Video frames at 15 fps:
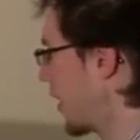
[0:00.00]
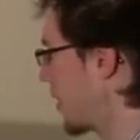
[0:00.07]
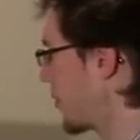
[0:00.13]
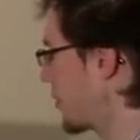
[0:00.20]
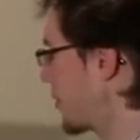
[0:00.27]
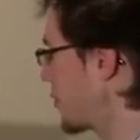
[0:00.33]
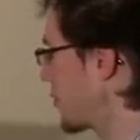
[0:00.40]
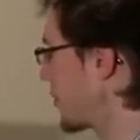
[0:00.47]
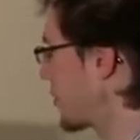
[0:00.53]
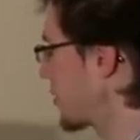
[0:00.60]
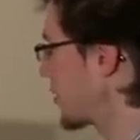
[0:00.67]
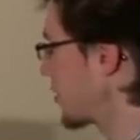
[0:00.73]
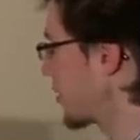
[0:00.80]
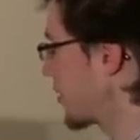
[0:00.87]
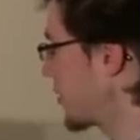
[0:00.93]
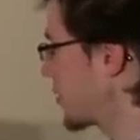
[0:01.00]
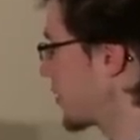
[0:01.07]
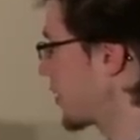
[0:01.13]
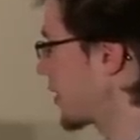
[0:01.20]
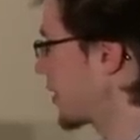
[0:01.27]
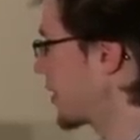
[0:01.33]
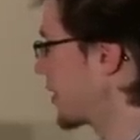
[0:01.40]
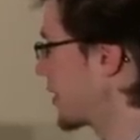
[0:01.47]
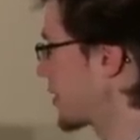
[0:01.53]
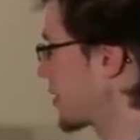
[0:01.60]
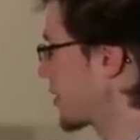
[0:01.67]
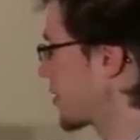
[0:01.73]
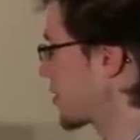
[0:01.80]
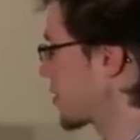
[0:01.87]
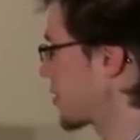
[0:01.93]
Don't even look at these,
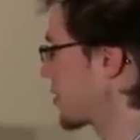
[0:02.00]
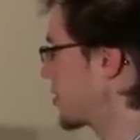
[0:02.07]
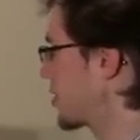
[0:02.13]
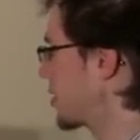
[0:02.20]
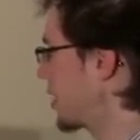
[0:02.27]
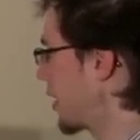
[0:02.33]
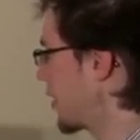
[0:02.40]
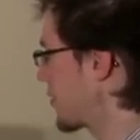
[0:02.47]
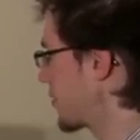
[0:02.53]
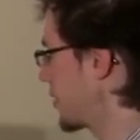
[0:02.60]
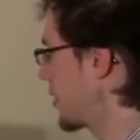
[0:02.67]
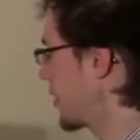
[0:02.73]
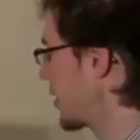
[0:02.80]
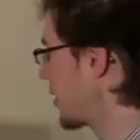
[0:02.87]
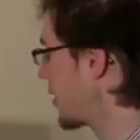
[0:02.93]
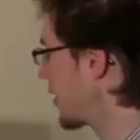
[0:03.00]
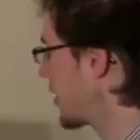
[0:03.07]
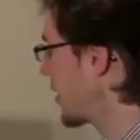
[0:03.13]
and it just goes G, F, E,